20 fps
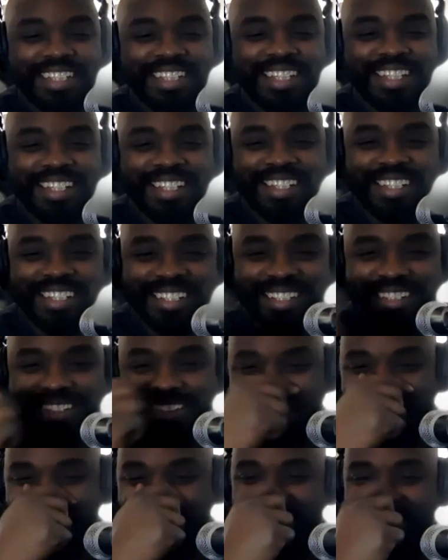you know,
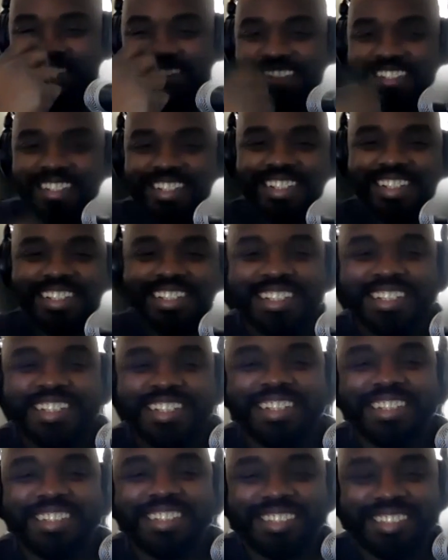just having my little
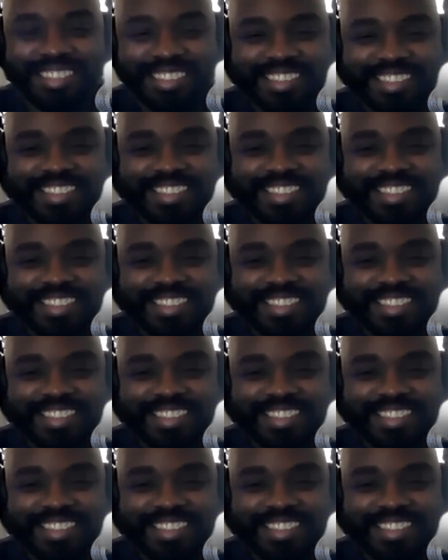tagline and